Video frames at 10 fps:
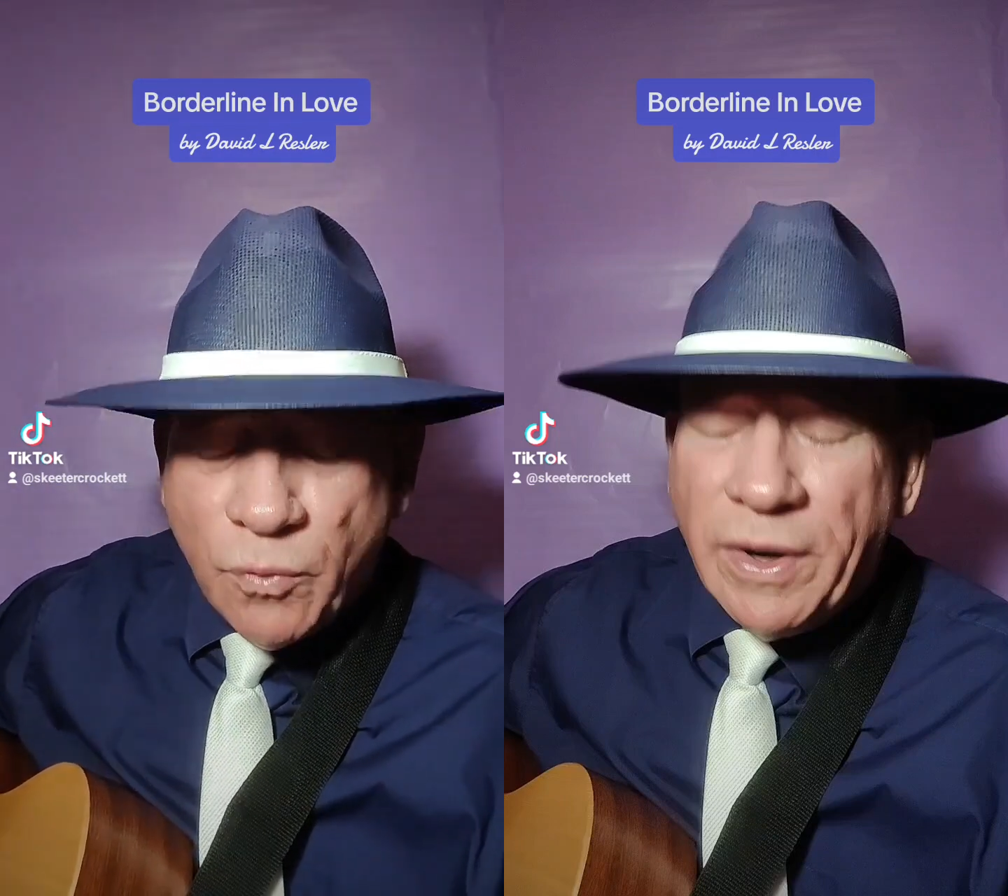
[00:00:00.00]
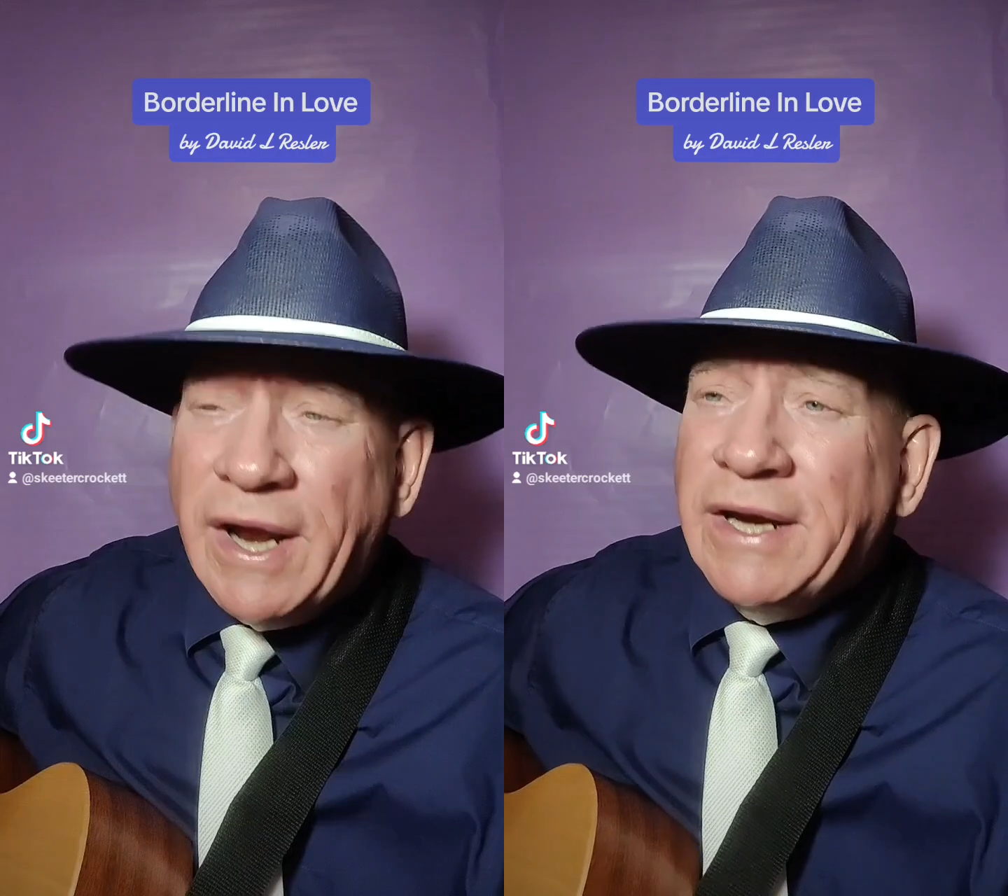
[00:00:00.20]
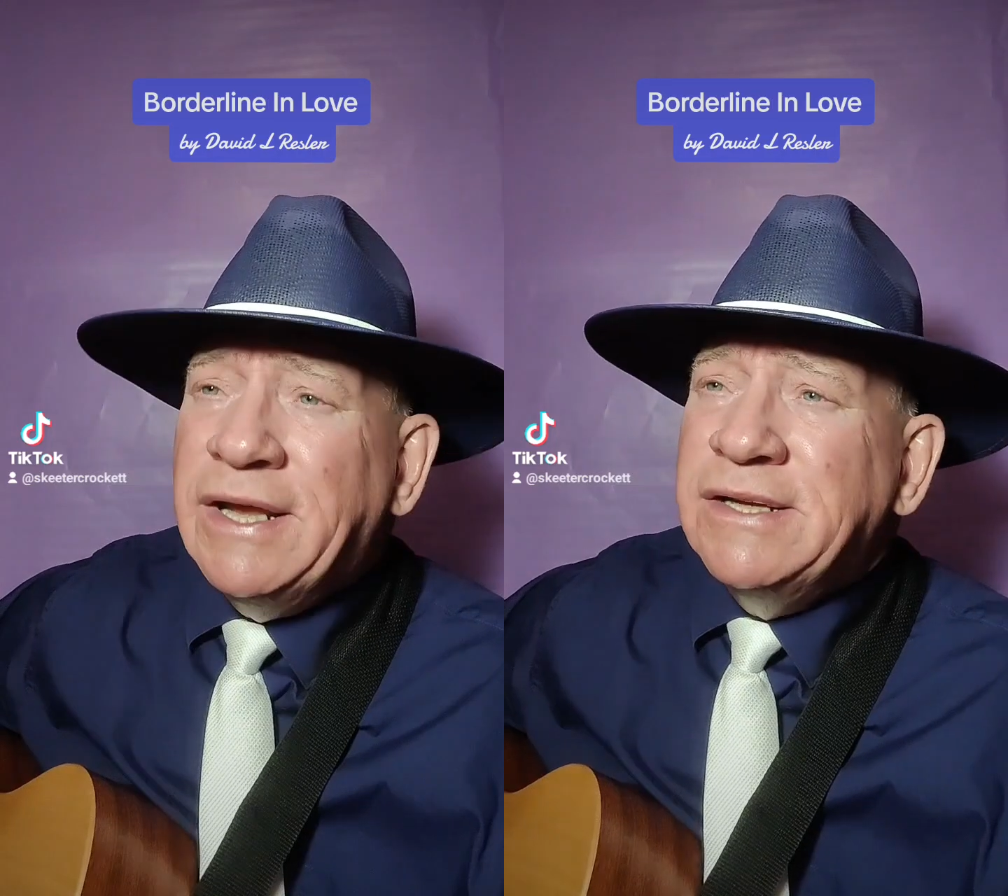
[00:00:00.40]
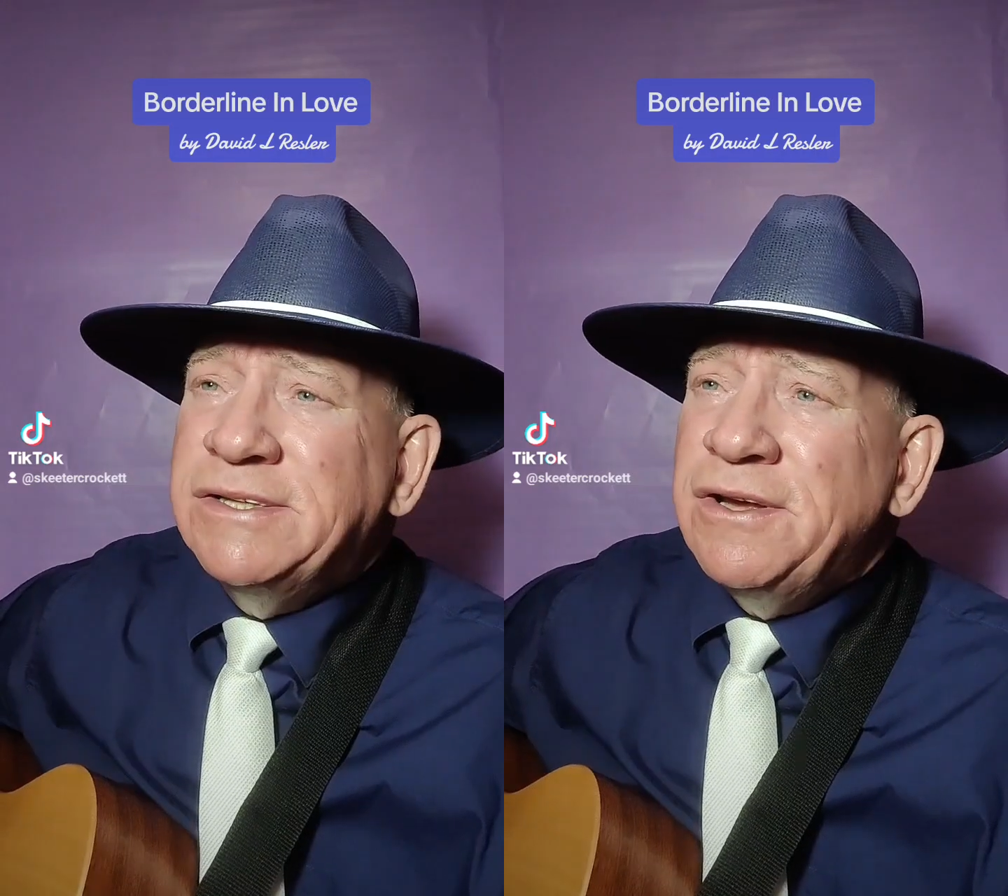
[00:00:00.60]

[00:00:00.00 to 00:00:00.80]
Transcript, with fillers: when I need